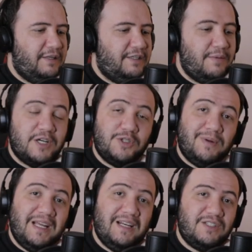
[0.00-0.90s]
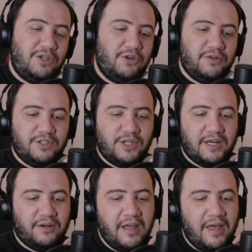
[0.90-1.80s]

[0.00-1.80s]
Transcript: Dimash playlist here on the channel